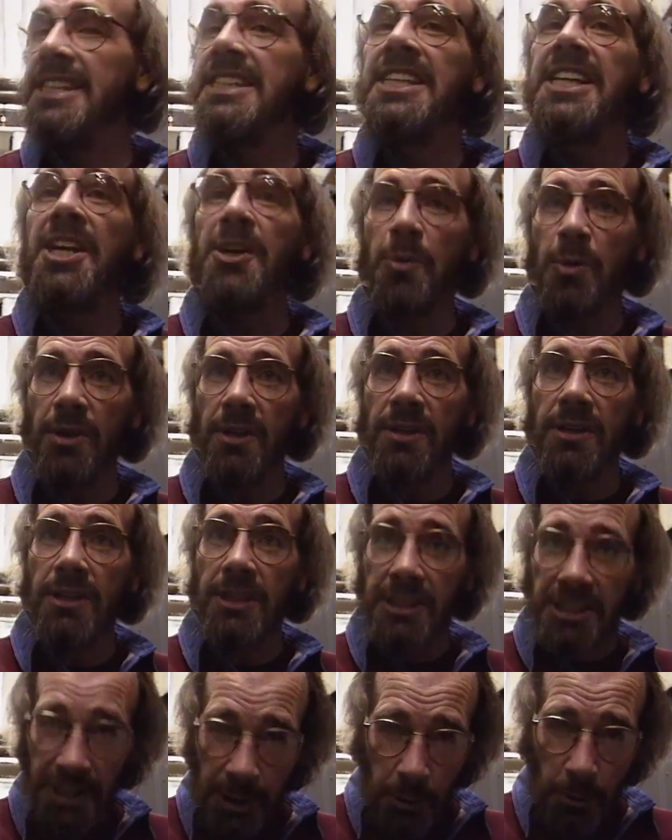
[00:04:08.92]
He's cute.
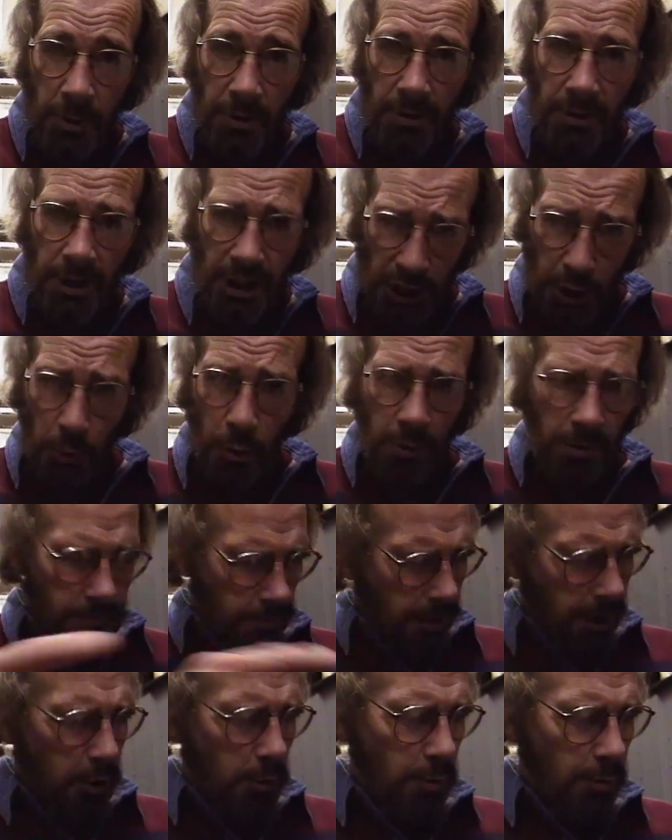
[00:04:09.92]
He's cute.
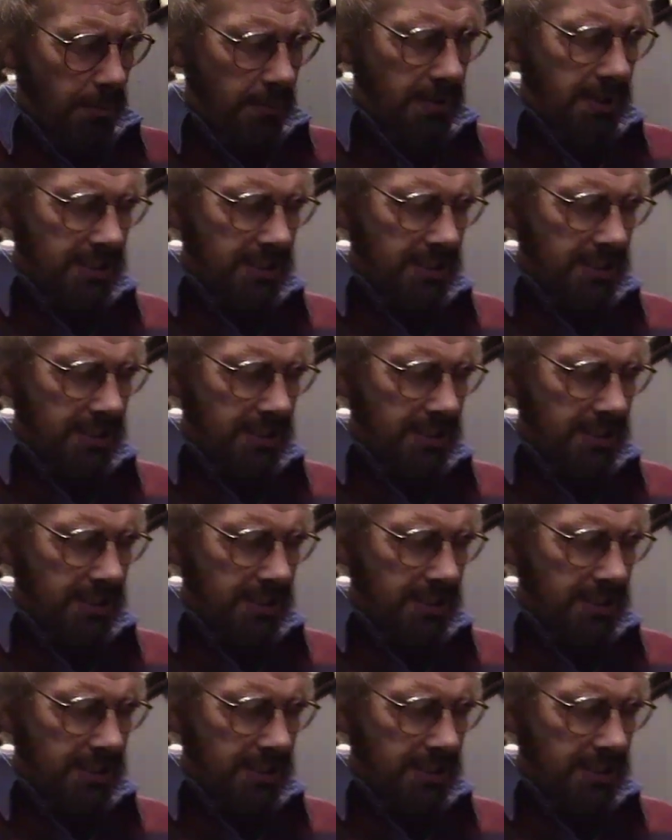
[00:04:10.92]
Cute. Cute.